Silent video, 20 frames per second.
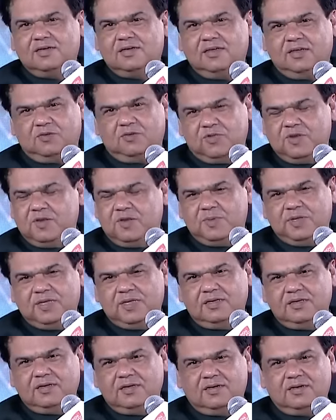it will
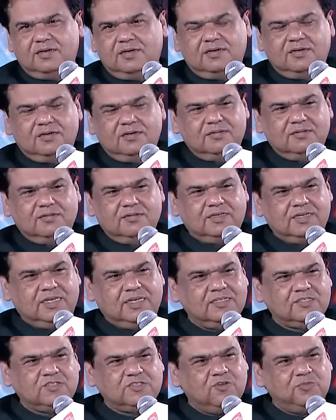be uh,
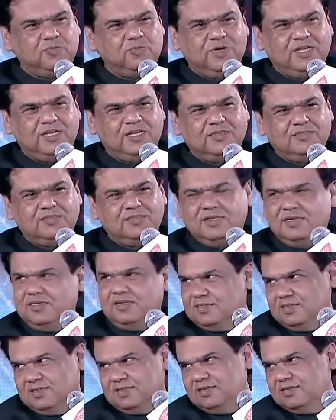taste of pudding is in
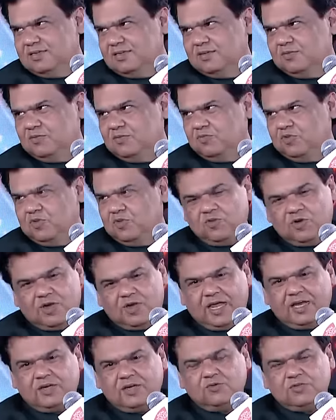eating. We would
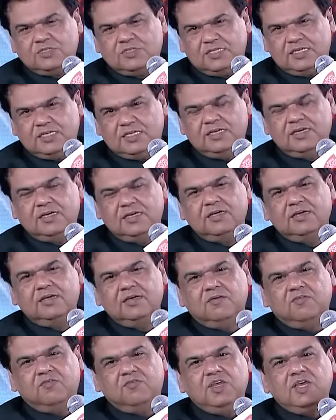like to see,
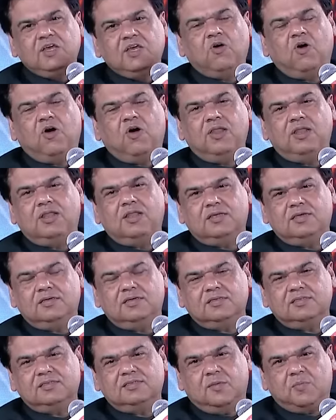we call
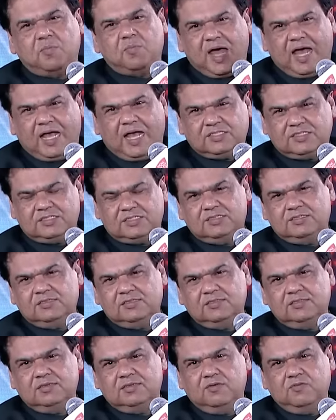the batch
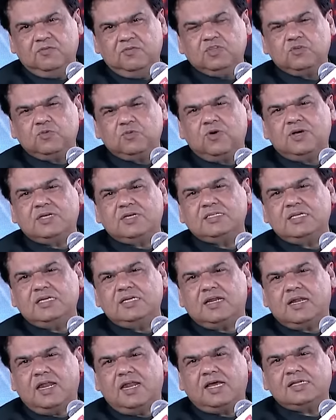which was in
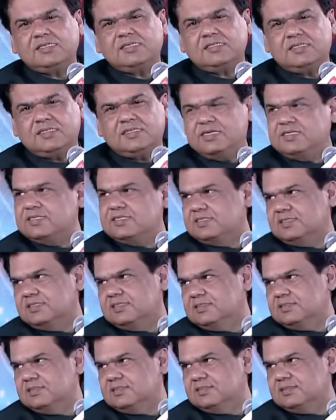class 6th,
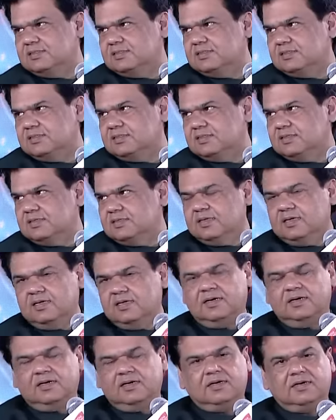
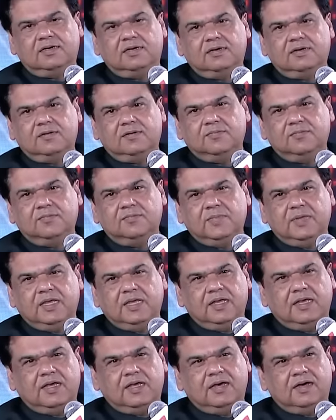uh
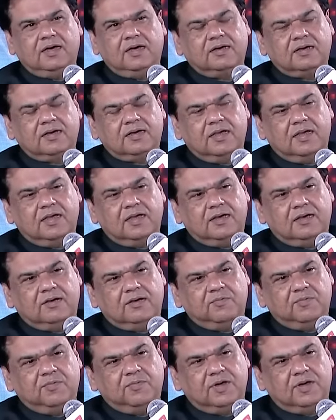uh, uh,
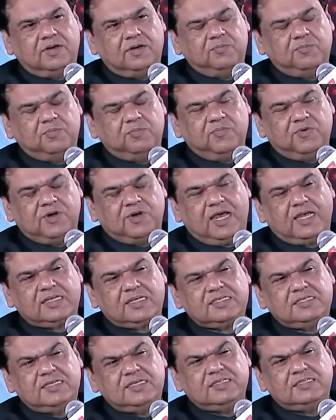uh,
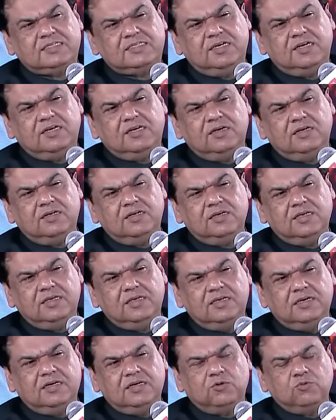class 6th in
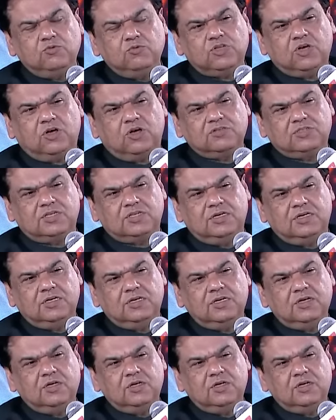year 2020-21.